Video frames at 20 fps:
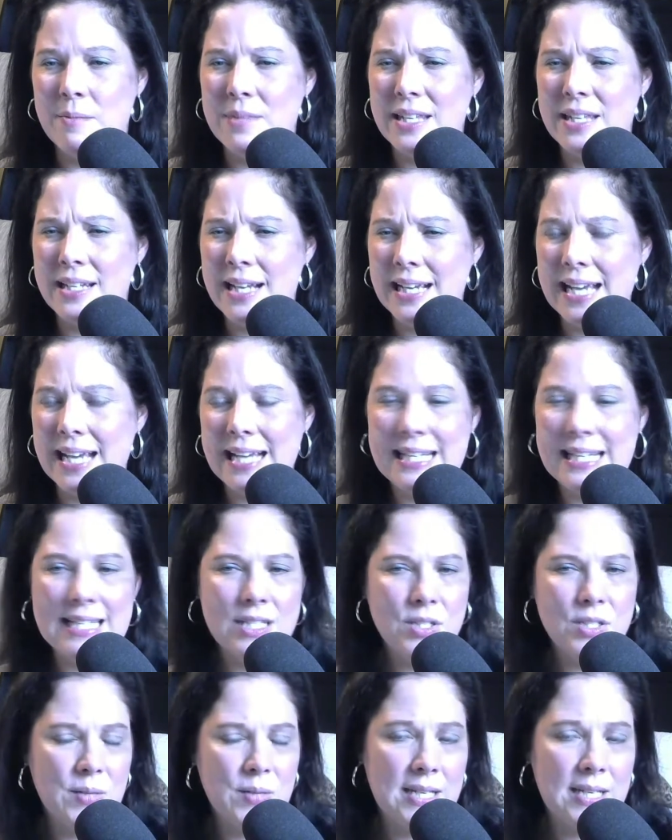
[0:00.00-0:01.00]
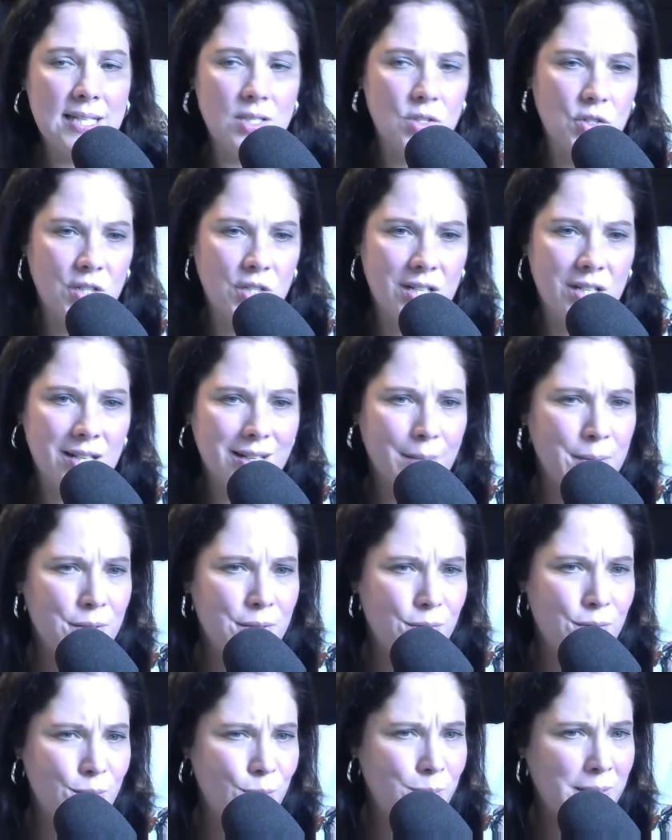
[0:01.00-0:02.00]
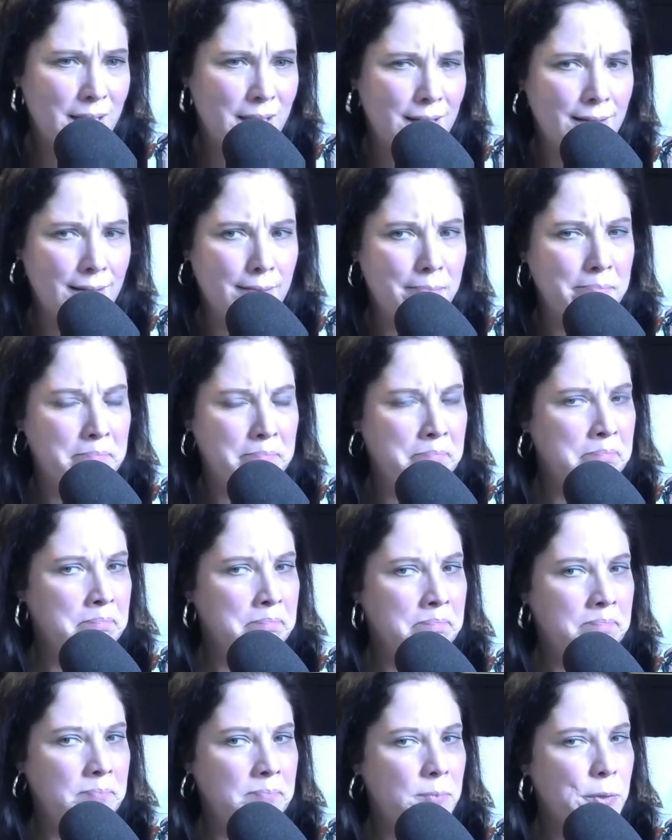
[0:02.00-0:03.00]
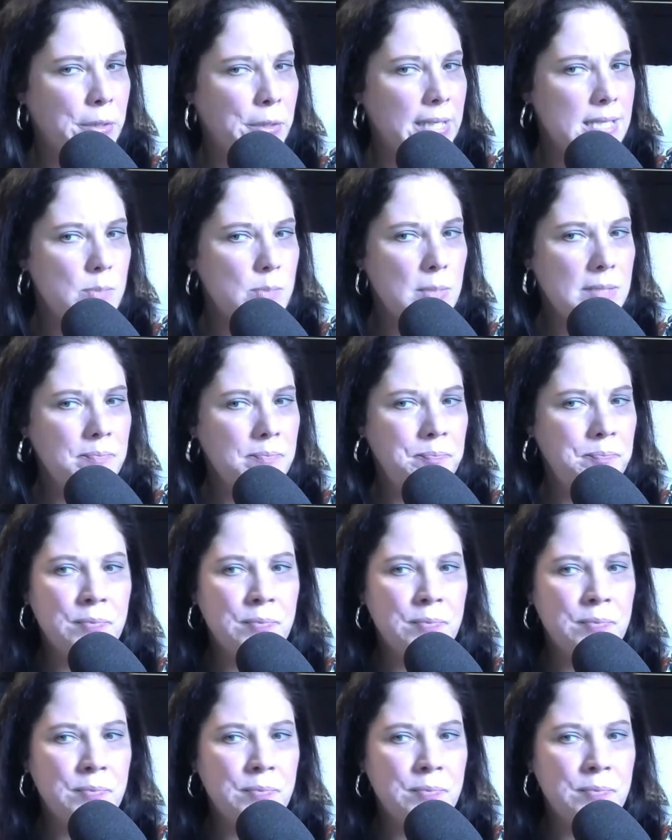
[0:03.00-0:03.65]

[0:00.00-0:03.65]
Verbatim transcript: Then I got into his truck. I'm assuming your husband,